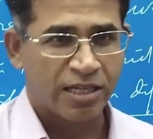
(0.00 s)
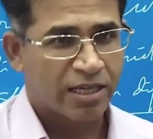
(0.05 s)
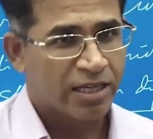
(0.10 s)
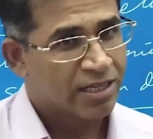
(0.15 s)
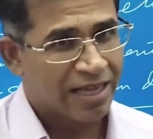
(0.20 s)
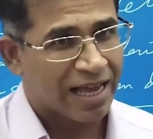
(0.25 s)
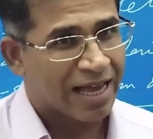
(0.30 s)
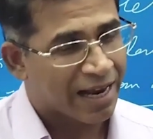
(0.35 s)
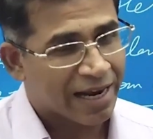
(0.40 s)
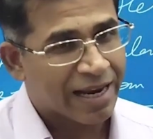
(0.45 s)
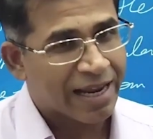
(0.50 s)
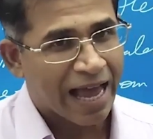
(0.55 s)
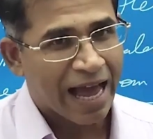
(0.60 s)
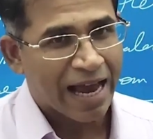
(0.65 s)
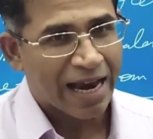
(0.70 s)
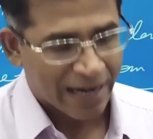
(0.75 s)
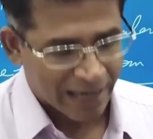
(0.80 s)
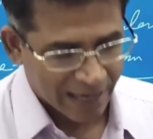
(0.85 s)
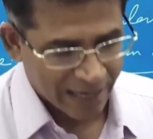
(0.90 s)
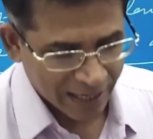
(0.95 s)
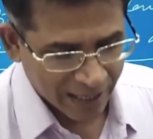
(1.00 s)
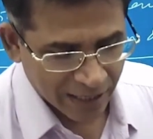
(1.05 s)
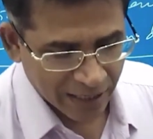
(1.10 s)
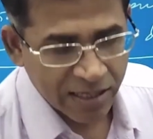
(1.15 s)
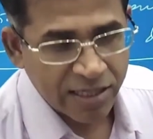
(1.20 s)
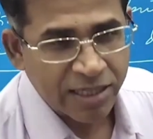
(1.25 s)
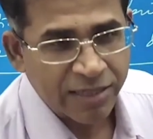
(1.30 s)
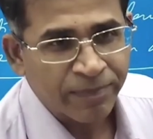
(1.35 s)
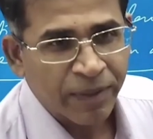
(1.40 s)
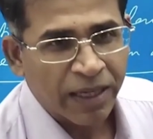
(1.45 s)
The reality
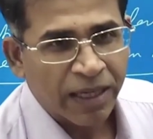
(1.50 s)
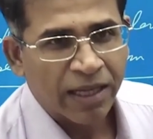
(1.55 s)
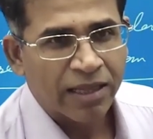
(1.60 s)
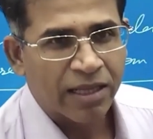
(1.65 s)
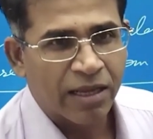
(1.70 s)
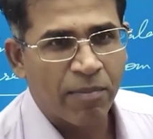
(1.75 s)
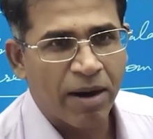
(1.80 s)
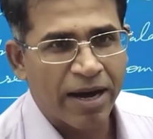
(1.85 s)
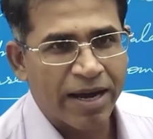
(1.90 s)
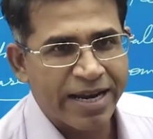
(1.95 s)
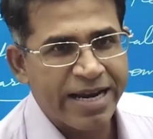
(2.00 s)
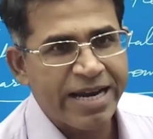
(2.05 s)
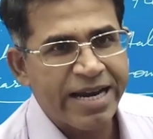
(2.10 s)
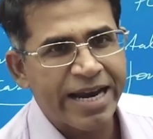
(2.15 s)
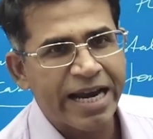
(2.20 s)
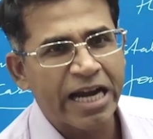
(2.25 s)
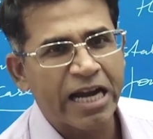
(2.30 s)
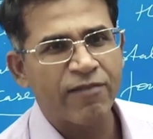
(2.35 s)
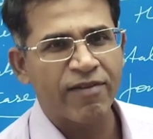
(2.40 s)
is the marine heat